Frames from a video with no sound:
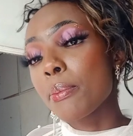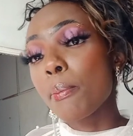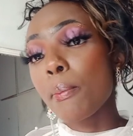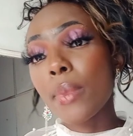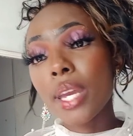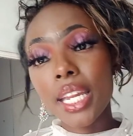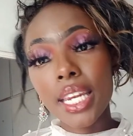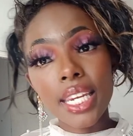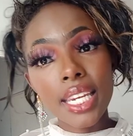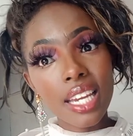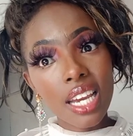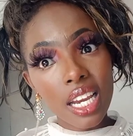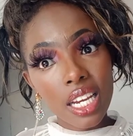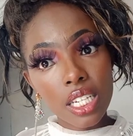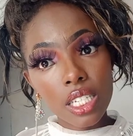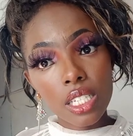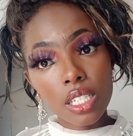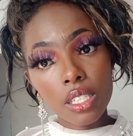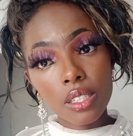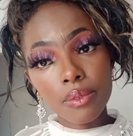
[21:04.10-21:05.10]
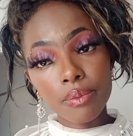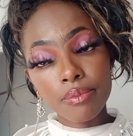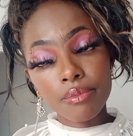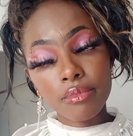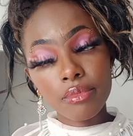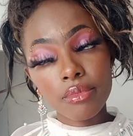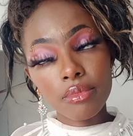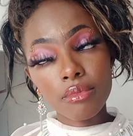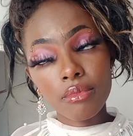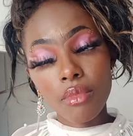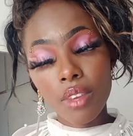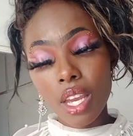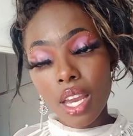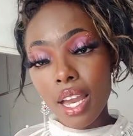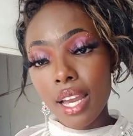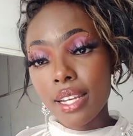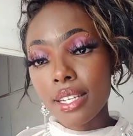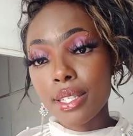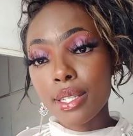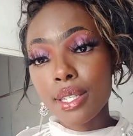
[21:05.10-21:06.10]
midnight,
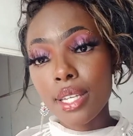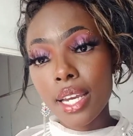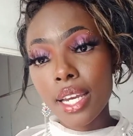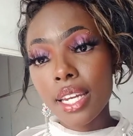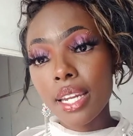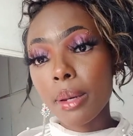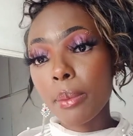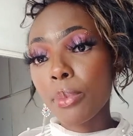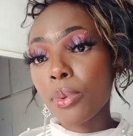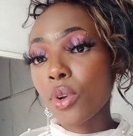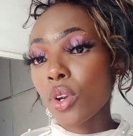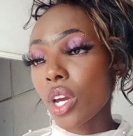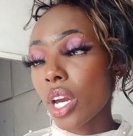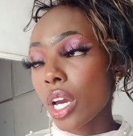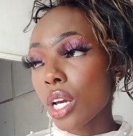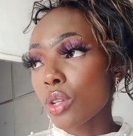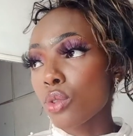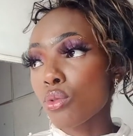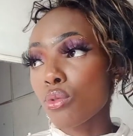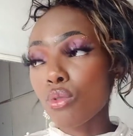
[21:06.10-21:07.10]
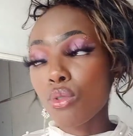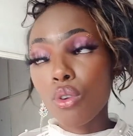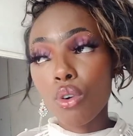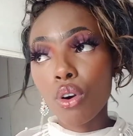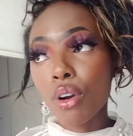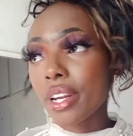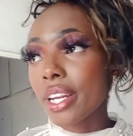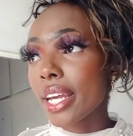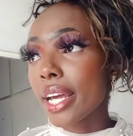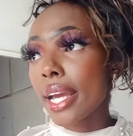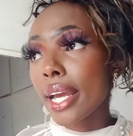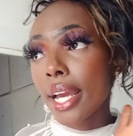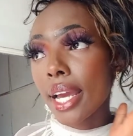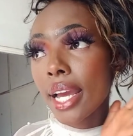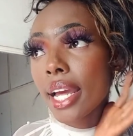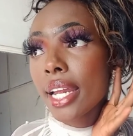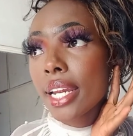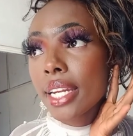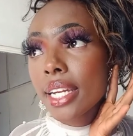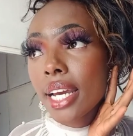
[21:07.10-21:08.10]
I said a prayer to God
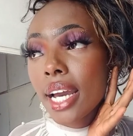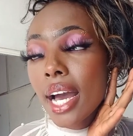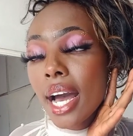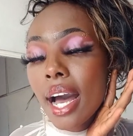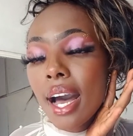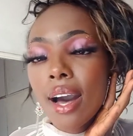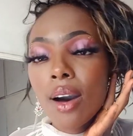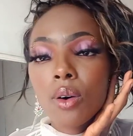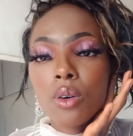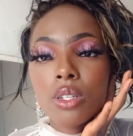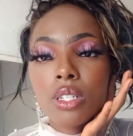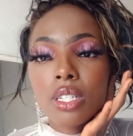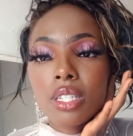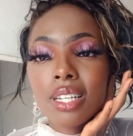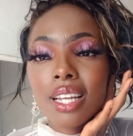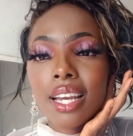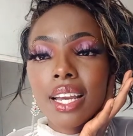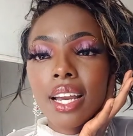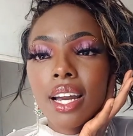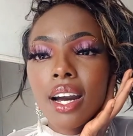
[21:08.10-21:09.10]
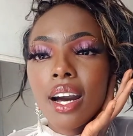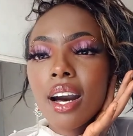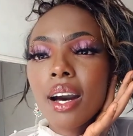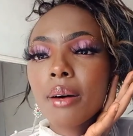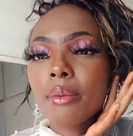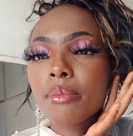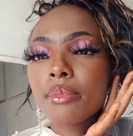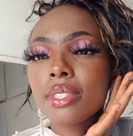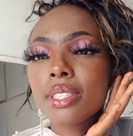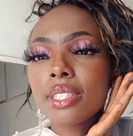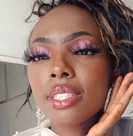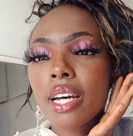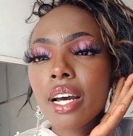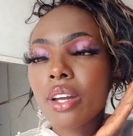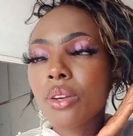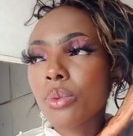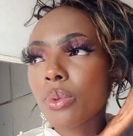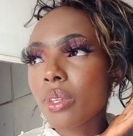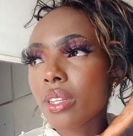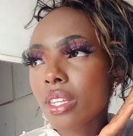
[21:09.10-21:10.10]
and I was like, I'm
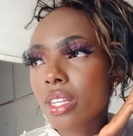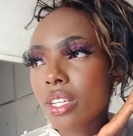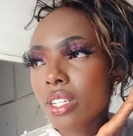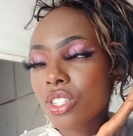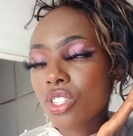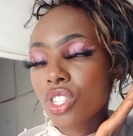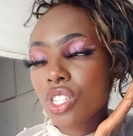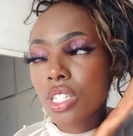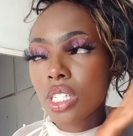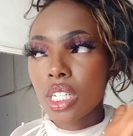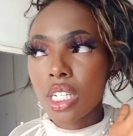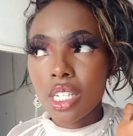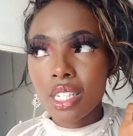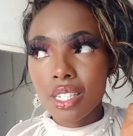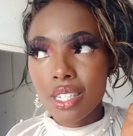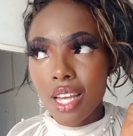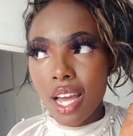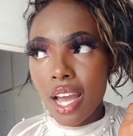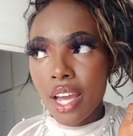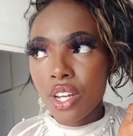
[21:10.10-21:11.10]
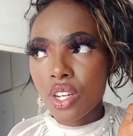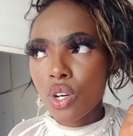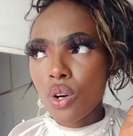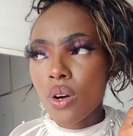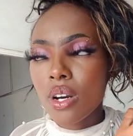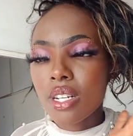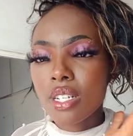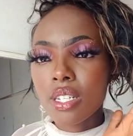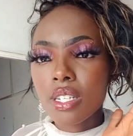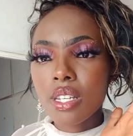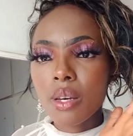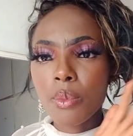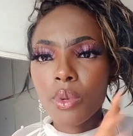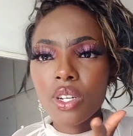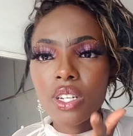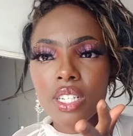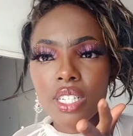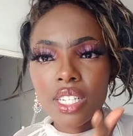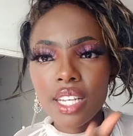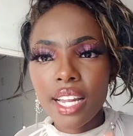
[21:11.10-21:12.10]
done with this shit. I don't want
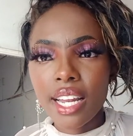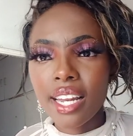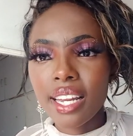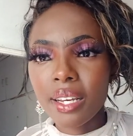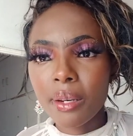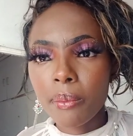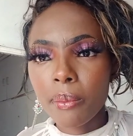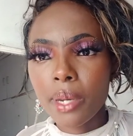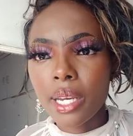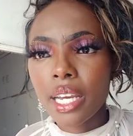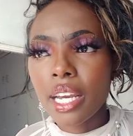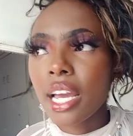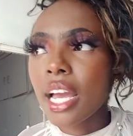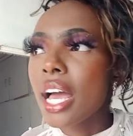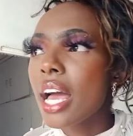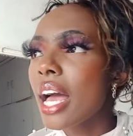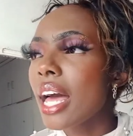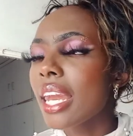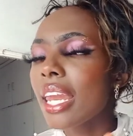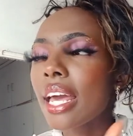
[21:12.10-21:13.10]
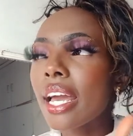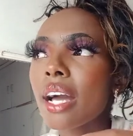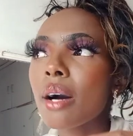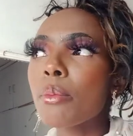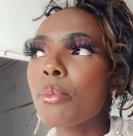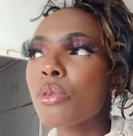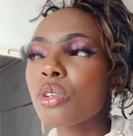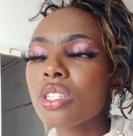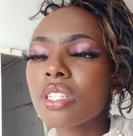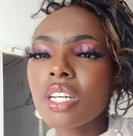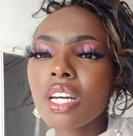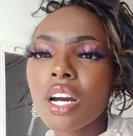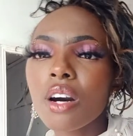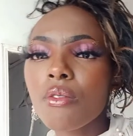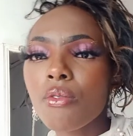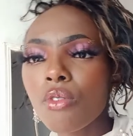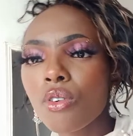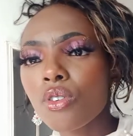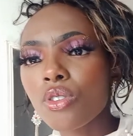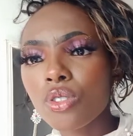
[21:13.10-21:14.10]
somebody telling me, like I'm posting a
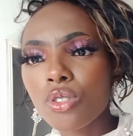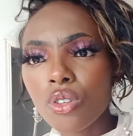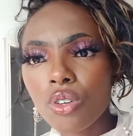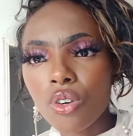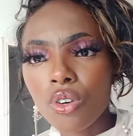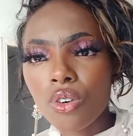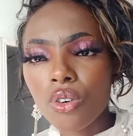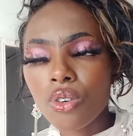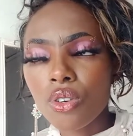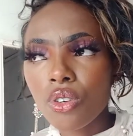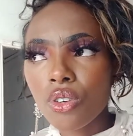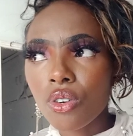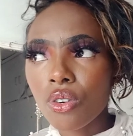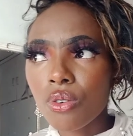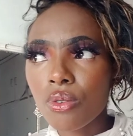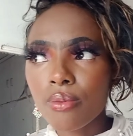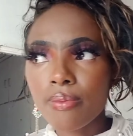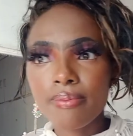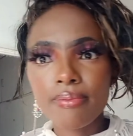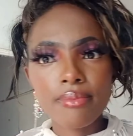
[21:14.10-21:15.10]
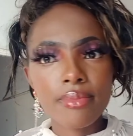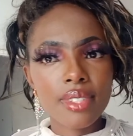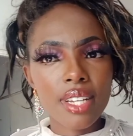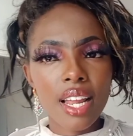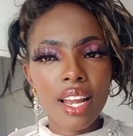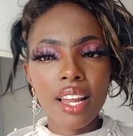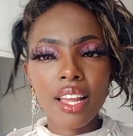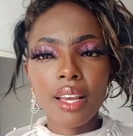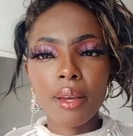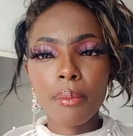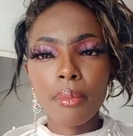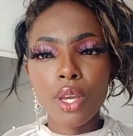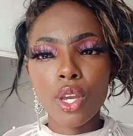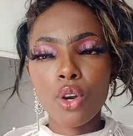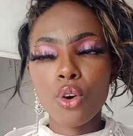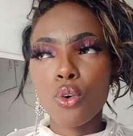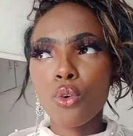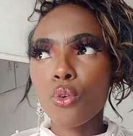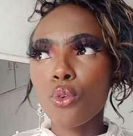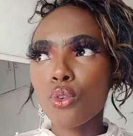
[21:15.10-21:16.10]
photo, you're telling me,
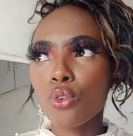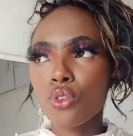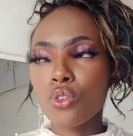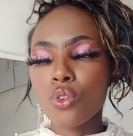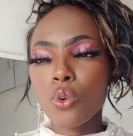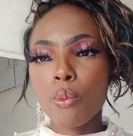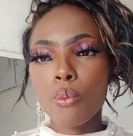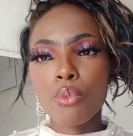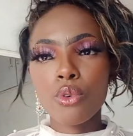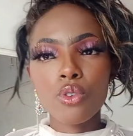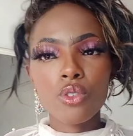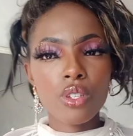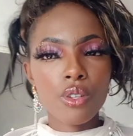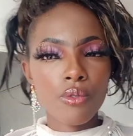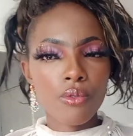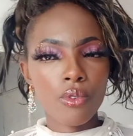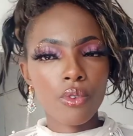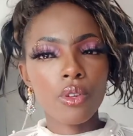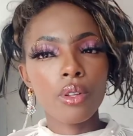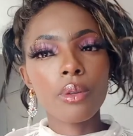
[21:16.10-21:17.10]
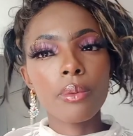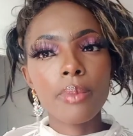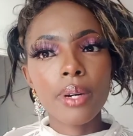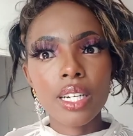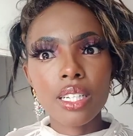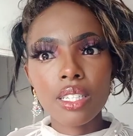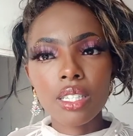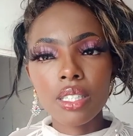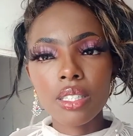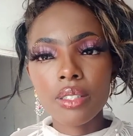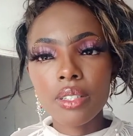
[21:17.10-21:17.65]
oh, you're beautiful, but